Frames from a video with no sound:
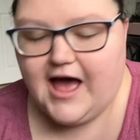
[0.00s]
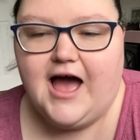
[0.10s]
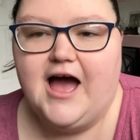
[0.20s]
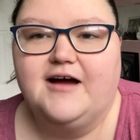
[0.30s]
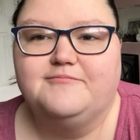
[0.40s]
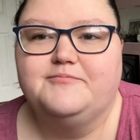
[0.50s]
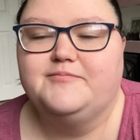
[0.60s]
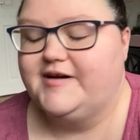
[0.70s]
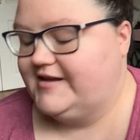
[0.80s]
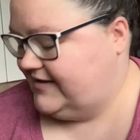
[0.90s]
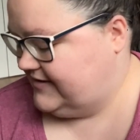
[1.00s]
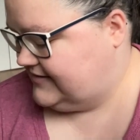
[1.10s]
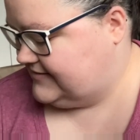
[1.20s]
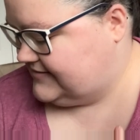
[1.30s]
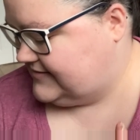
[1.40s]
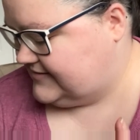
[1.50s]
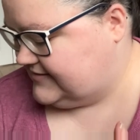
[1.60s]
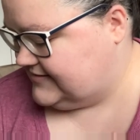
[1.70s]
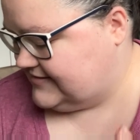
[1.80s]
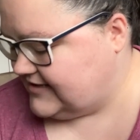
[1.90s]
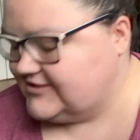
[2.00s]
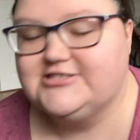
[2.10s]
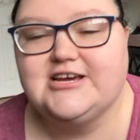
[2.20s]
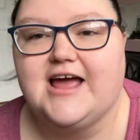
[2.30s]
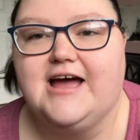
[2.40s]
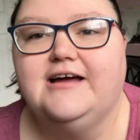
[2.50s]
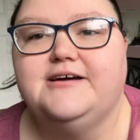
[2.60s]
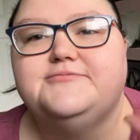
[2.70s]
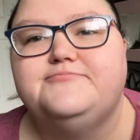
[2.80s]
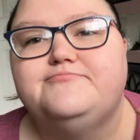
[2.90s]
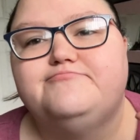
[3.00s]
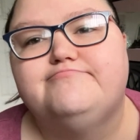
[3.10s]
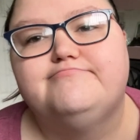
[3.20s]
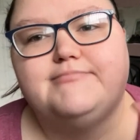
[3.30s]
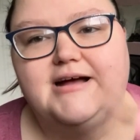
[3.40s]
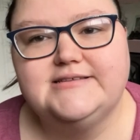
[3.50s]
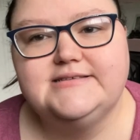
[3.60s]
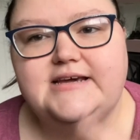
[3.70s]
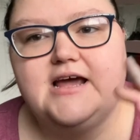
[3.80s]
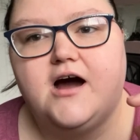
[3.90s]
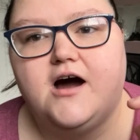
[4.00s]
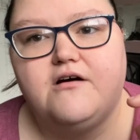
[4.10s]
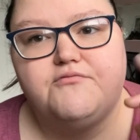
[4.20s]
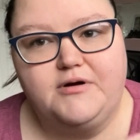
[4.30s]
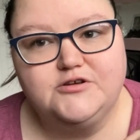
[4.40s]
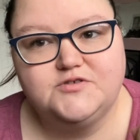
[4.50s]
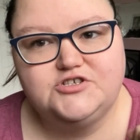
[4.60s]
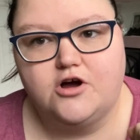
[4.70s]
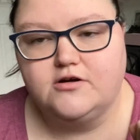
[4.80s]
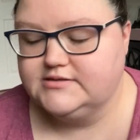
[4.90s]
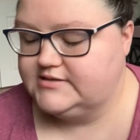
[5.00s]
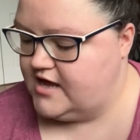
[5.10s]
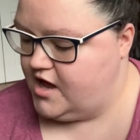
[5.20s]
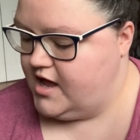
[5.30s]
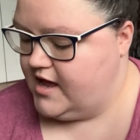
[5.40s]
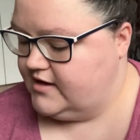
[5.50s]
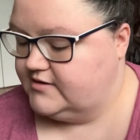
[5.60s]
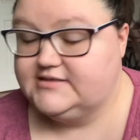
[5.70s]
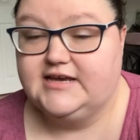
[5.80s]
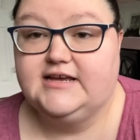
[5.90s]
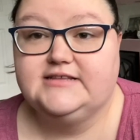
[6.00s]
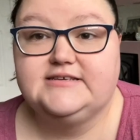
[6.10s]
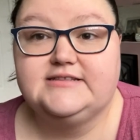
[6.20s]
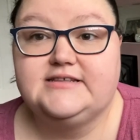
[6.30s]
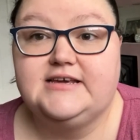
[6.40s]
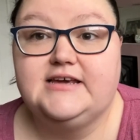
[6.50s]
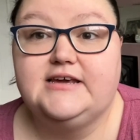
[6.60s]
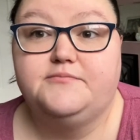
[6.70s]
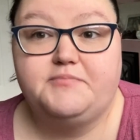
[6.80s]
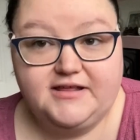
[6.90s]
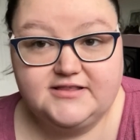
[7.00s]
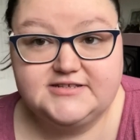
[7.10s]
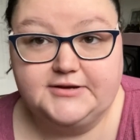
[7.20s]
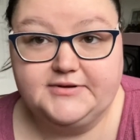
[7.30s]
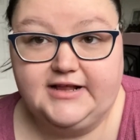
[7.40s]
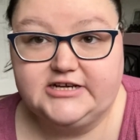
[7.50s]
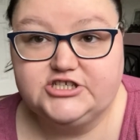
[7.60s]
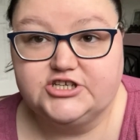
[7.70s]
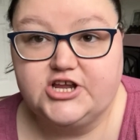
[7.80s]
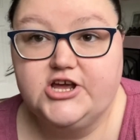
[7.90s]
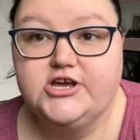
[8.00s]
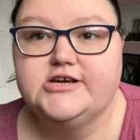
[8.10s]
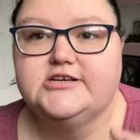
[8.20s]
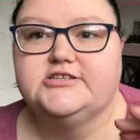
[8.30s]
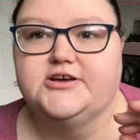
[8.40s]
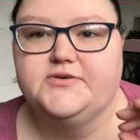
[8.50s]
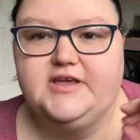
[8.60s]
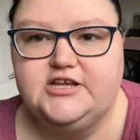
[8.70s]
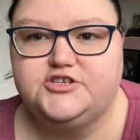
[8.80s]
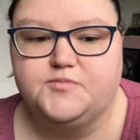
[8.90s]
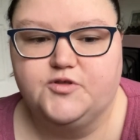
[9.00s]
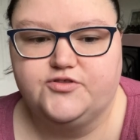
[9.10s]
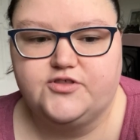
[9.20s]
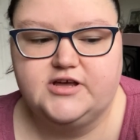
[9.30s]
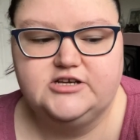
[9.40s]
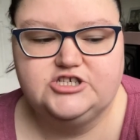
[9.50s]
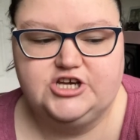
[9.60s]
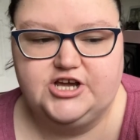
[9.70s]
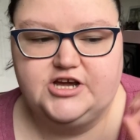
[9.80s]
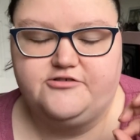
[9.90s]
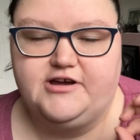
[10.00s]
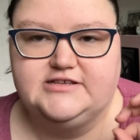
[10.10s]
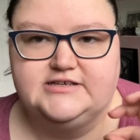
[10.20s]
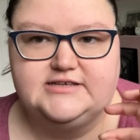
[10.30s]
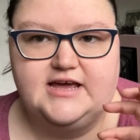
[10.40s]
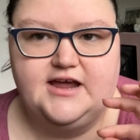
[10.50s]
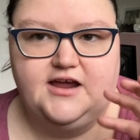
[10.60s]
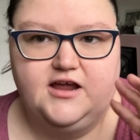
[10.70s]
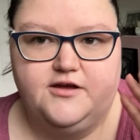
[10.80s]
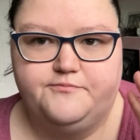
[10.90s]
Last year Mandy of Mouse with Charms did the birthstone collection, so each month she created a